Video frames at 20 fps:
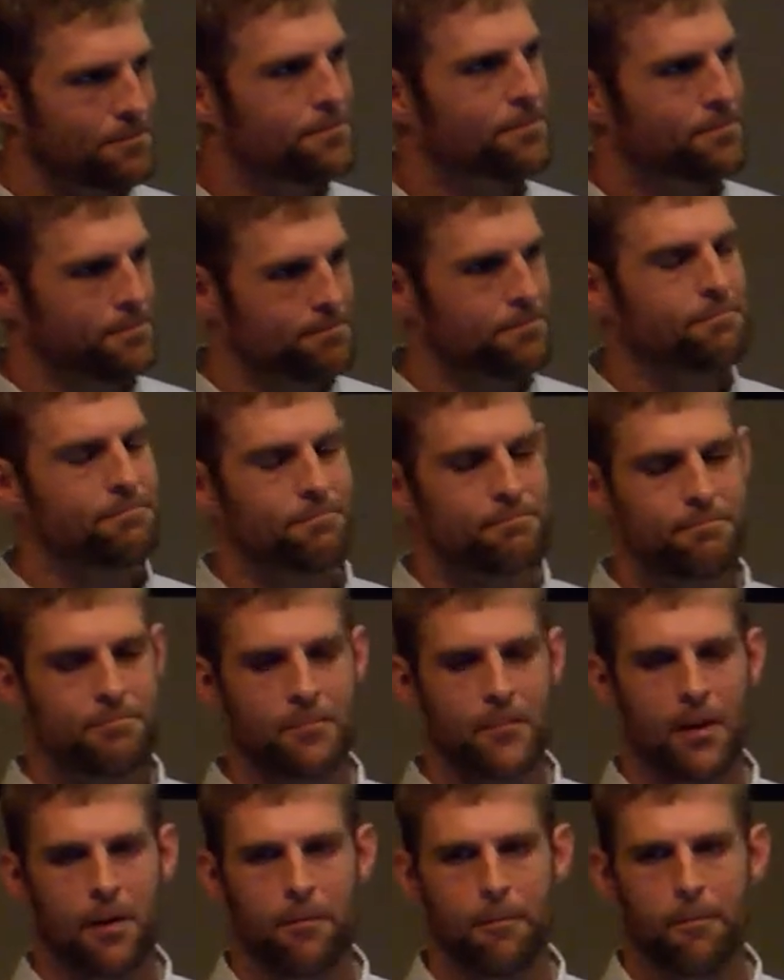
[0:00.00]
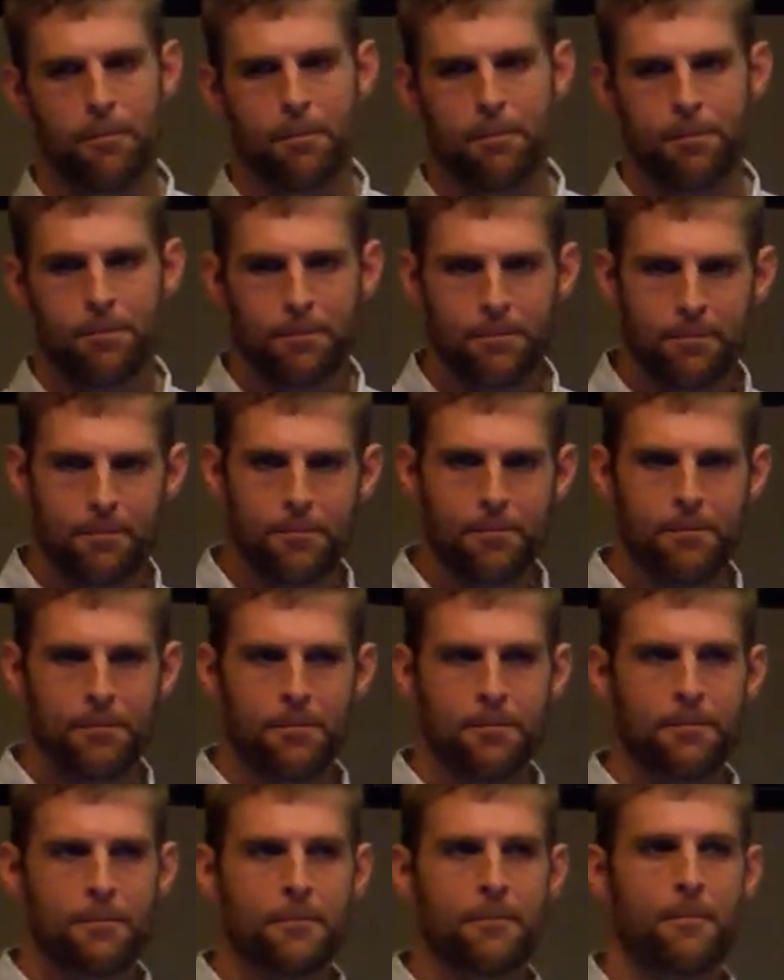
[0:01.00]

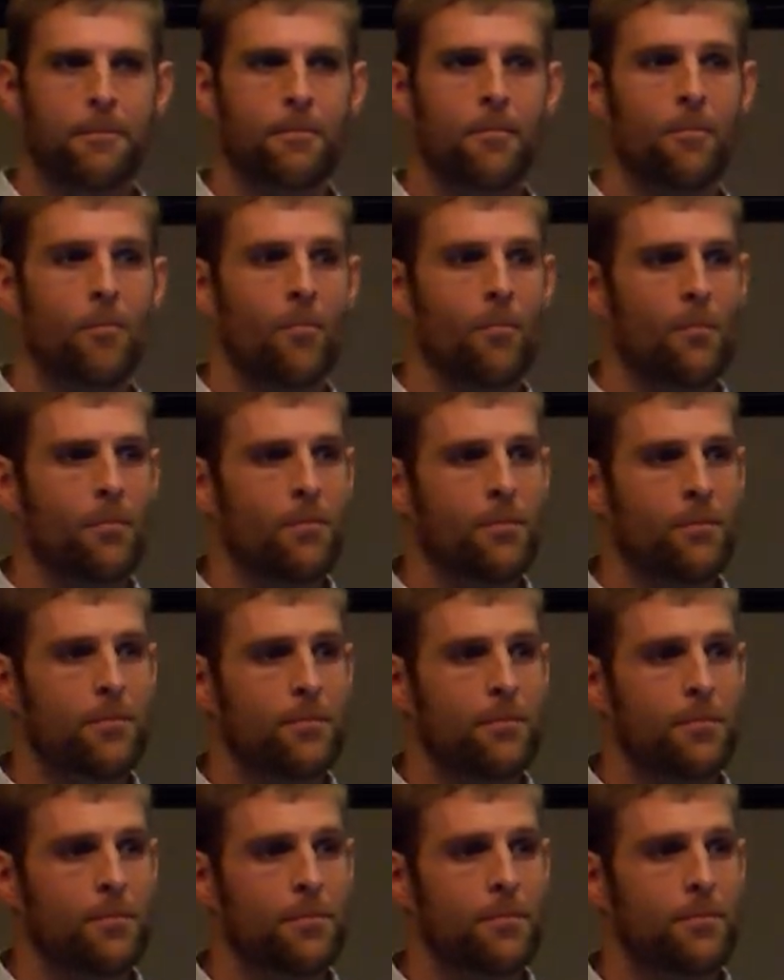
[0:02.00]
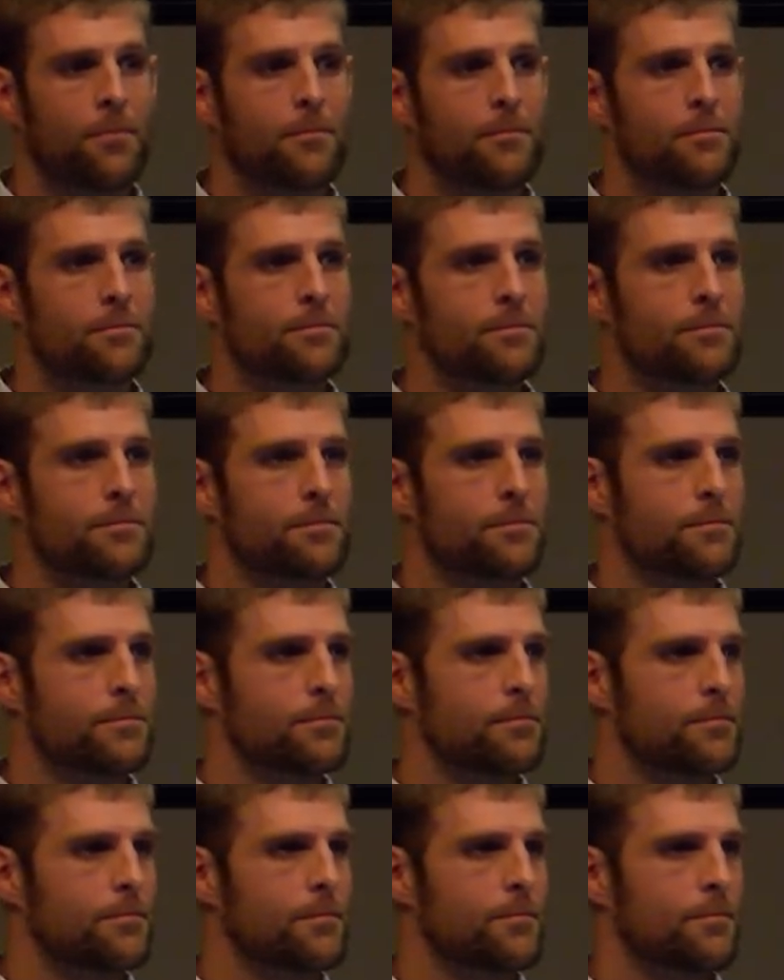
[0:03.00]

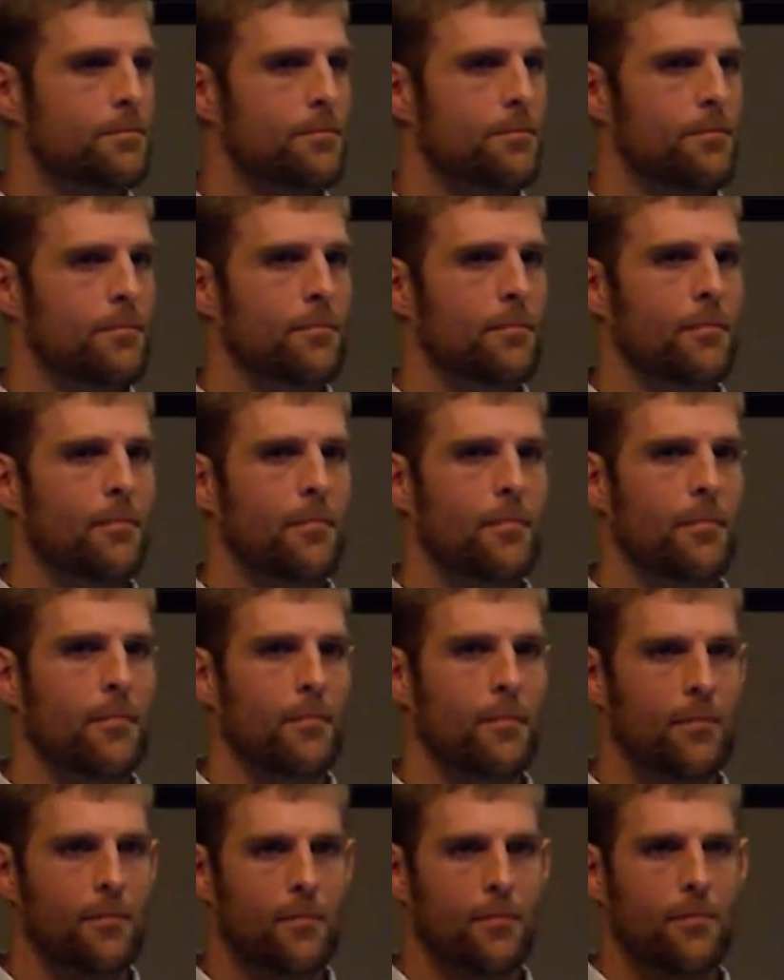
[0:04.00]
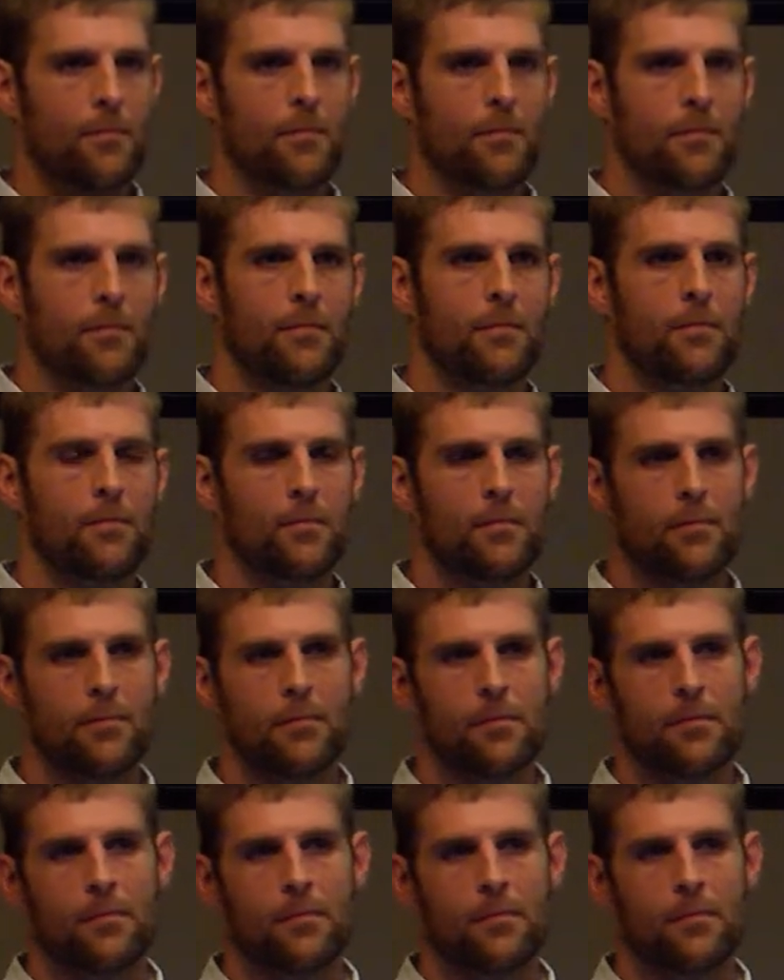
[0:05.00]
Nobody speaks.